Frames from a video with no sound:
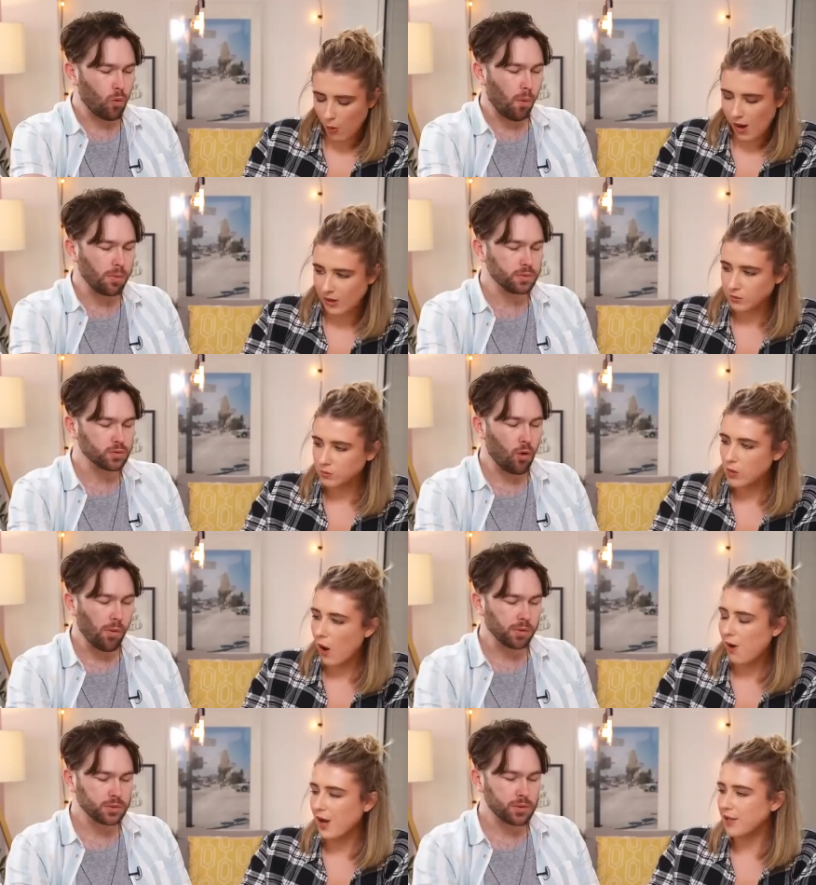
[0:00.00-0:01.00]
Speaker 1: Wow.
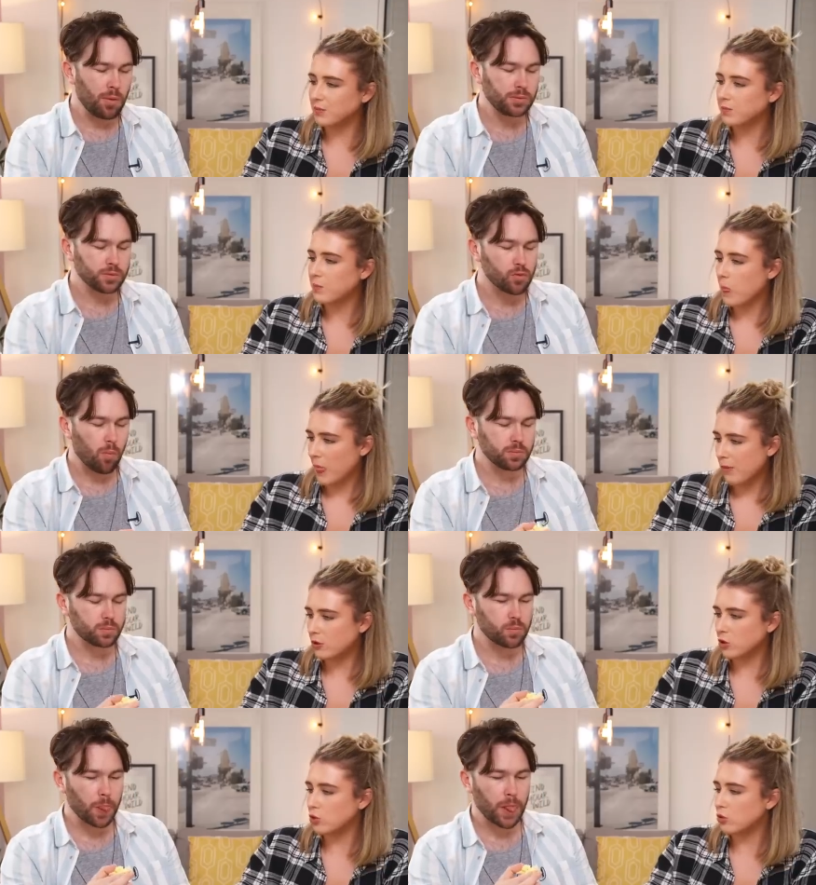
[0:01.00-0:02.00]
Okay.
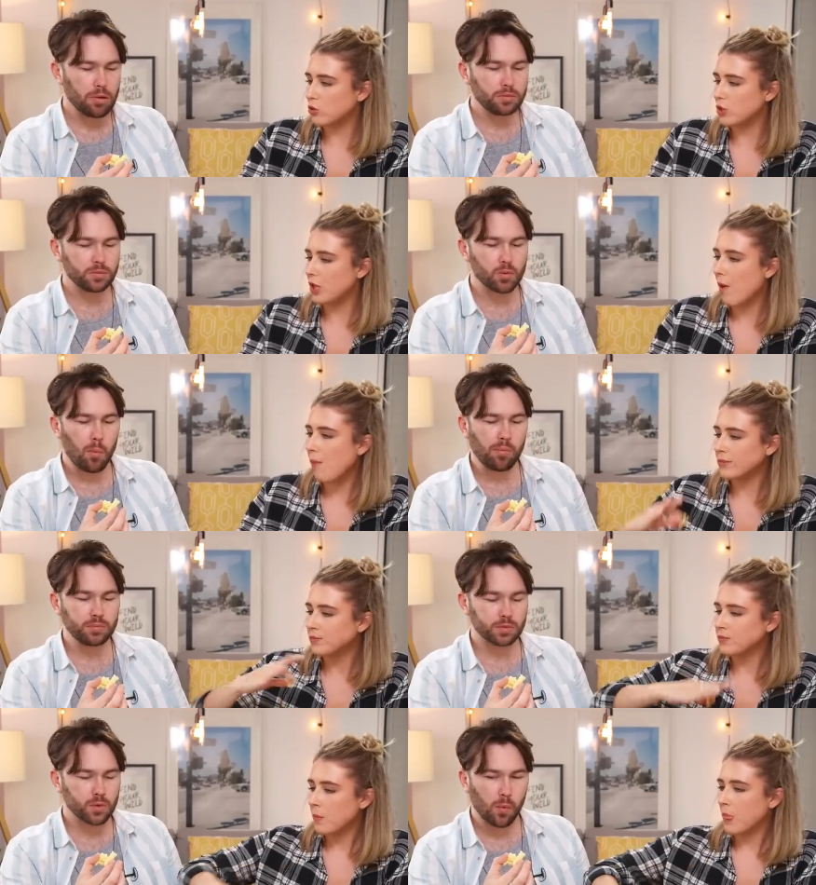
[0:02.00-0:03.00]
What's your order?
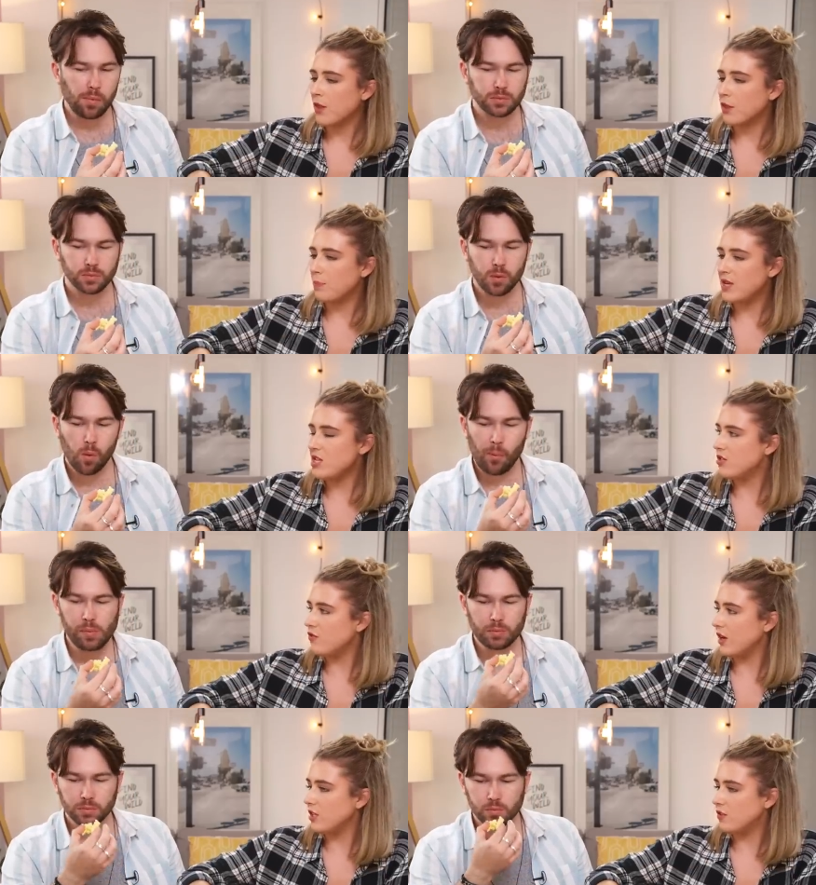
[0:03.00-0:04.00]
Mm. The pizza
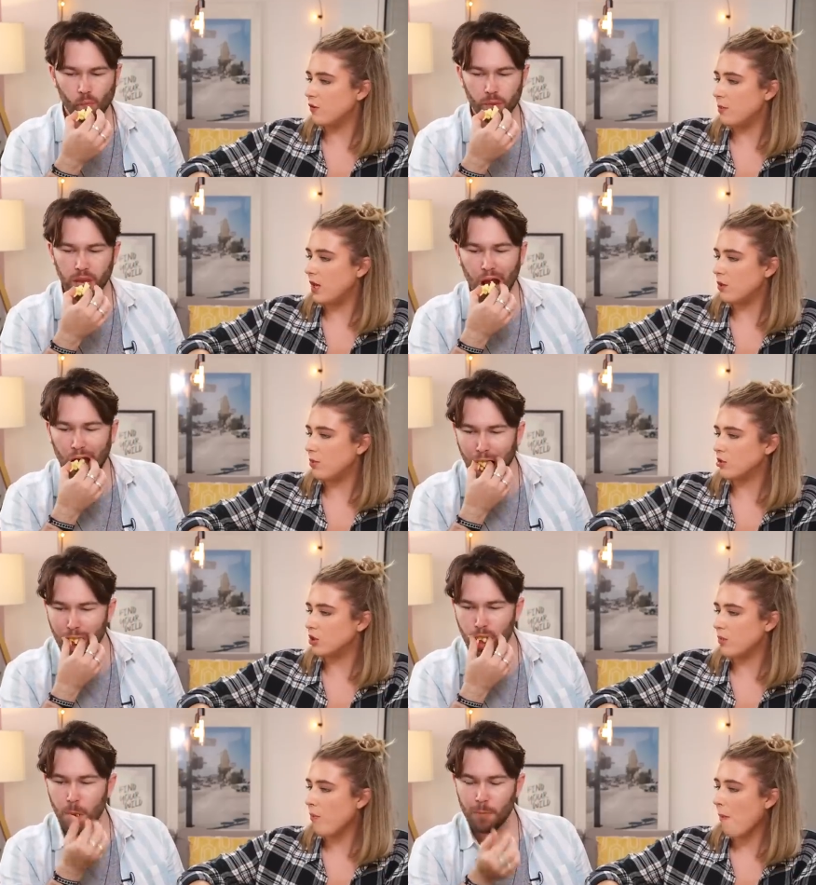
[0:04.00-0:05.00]
rings for me at the
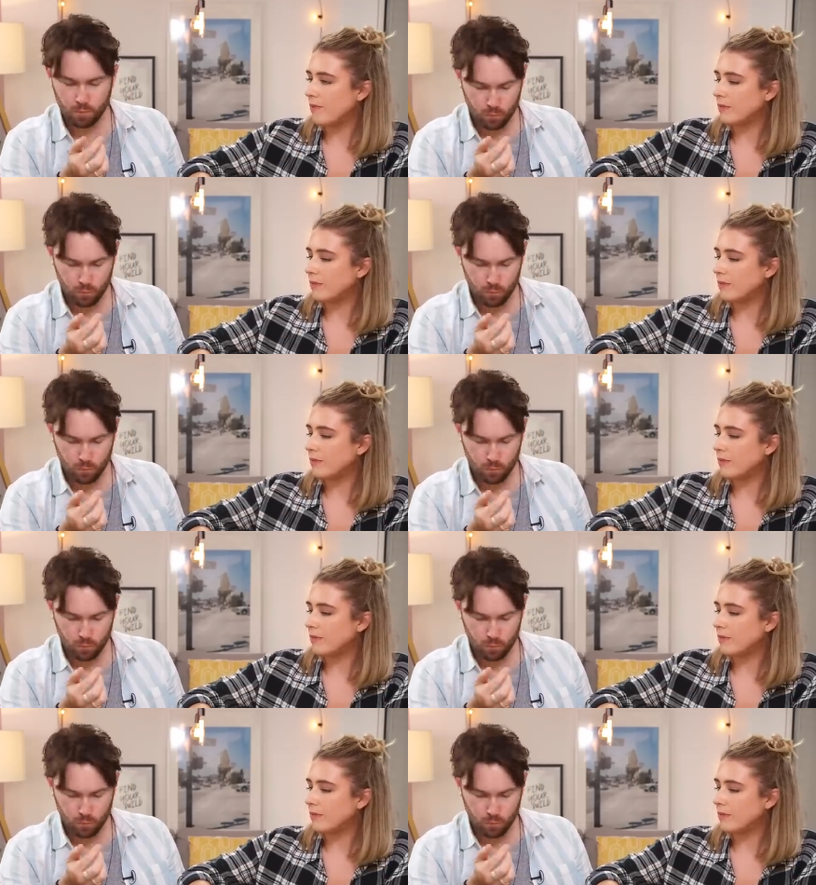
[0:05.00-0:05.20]
bottom.